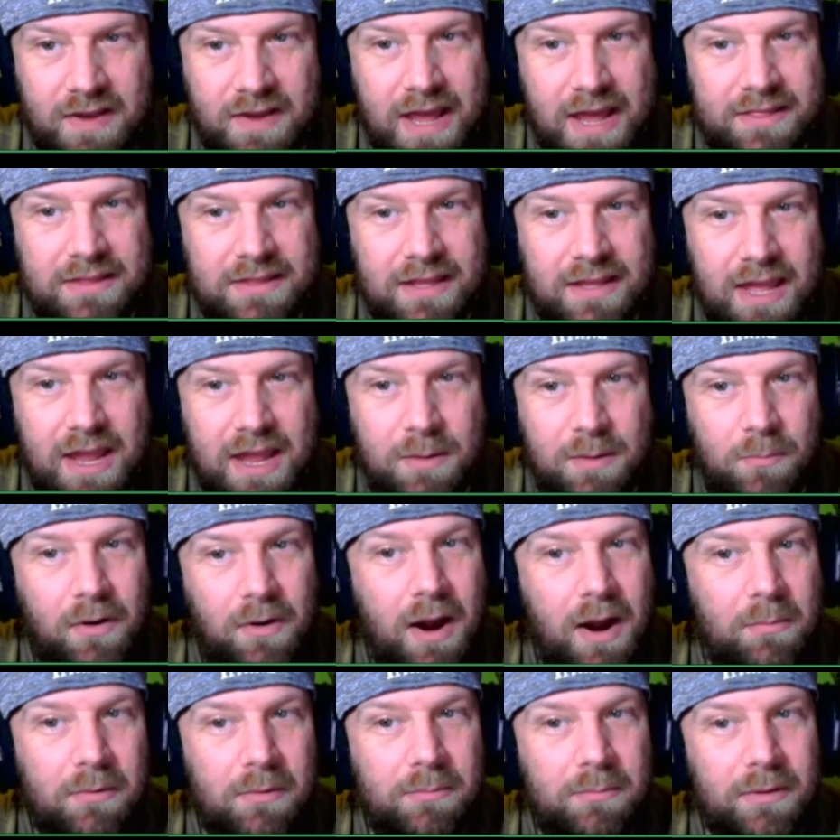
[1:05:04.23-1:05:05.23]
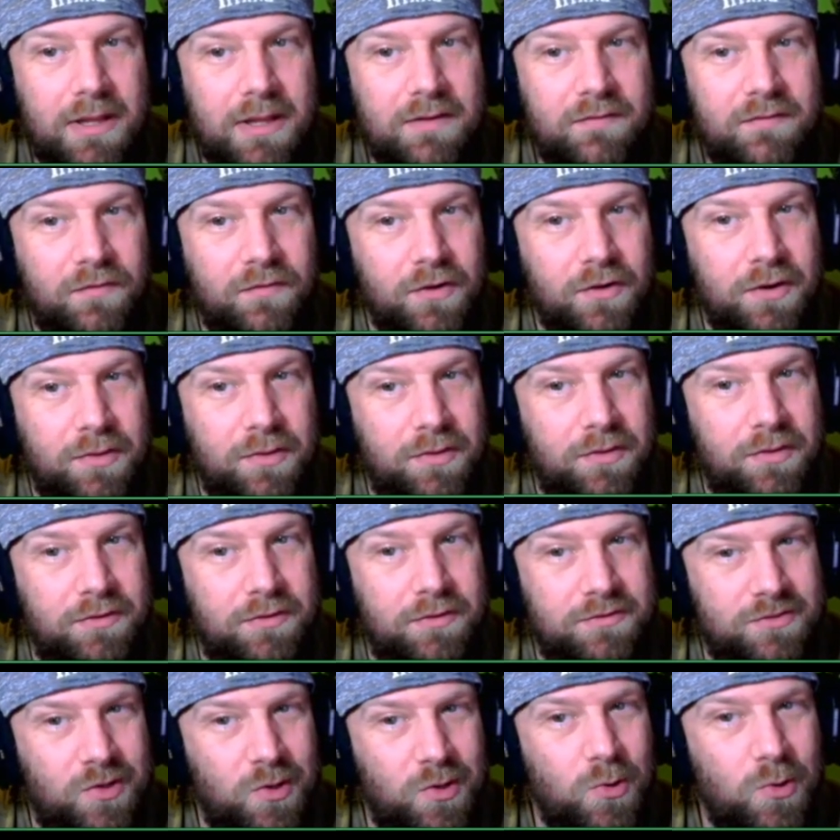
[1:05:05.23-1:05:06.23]
have had the game probably for
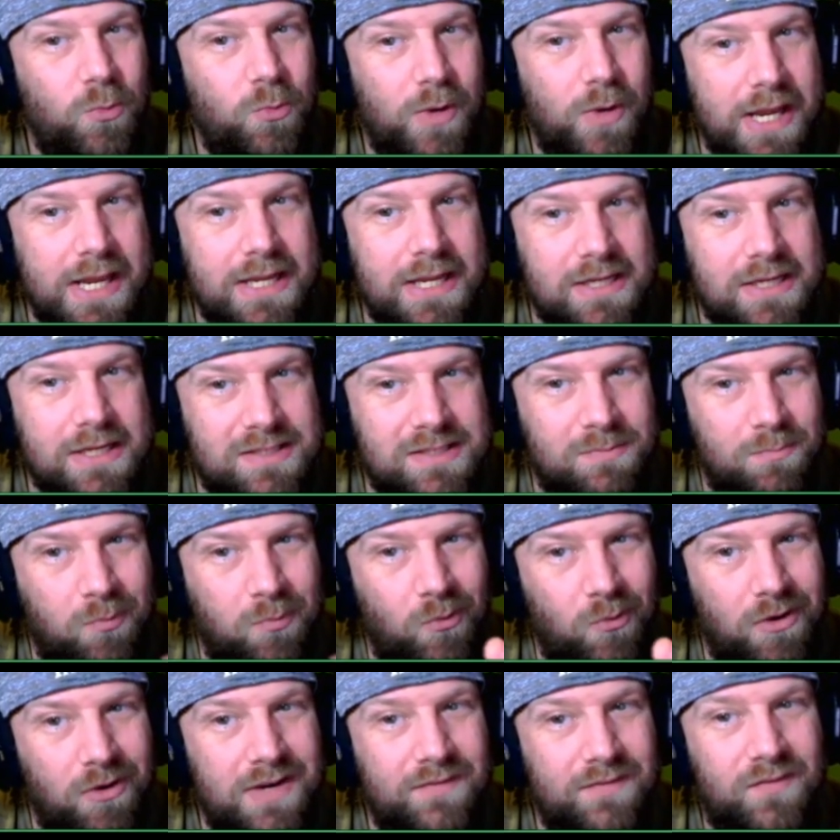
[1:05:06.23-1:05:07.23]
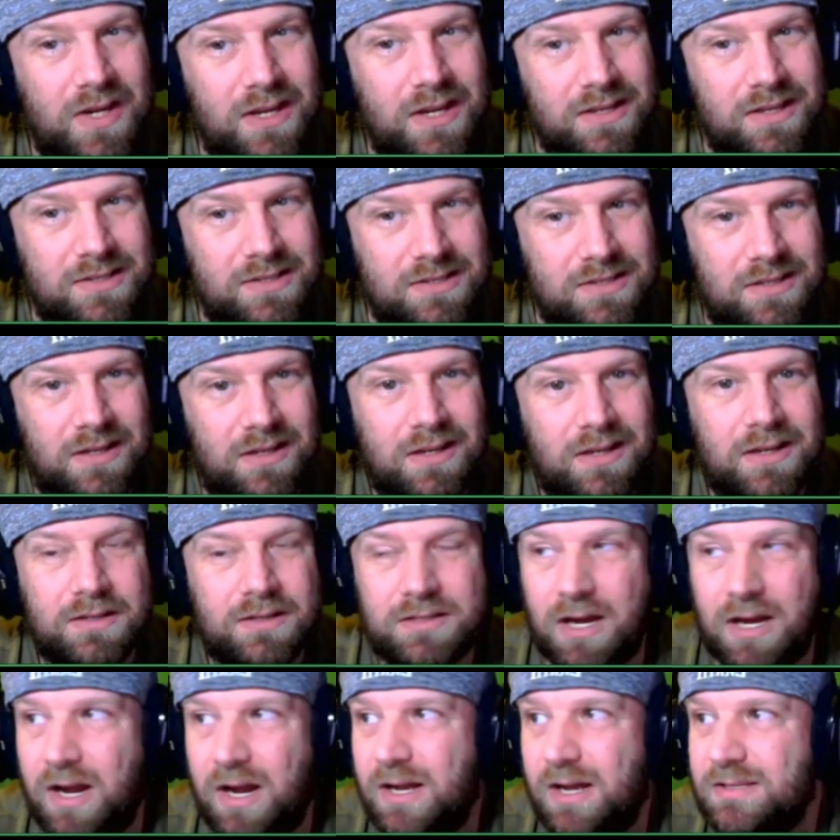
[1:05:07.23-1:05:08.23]
th- two weeks previous
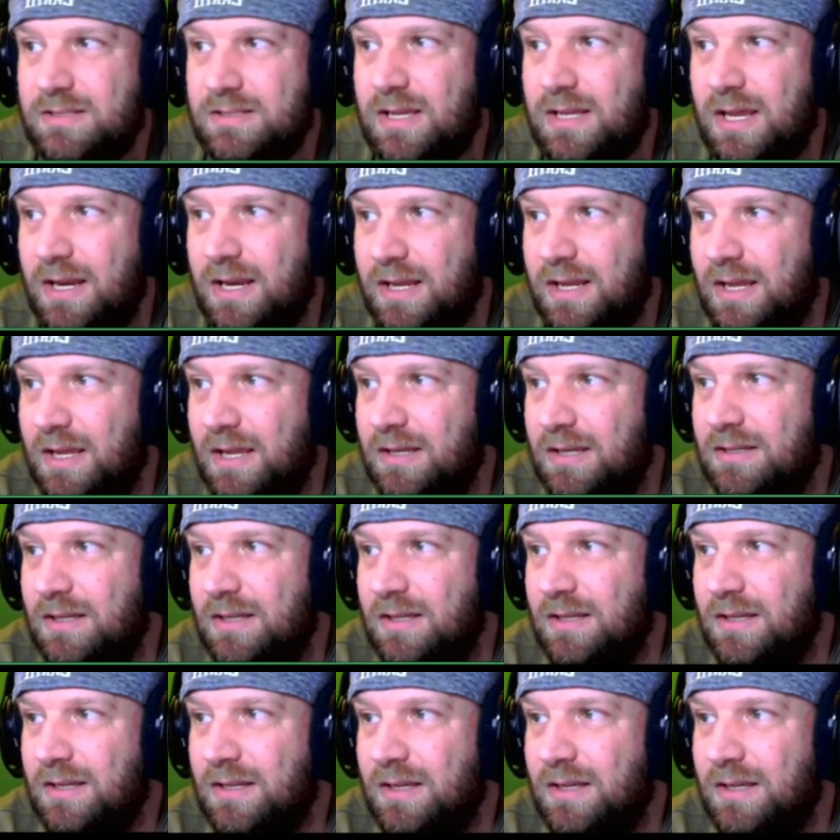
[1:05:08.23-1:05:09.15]
to us getting it.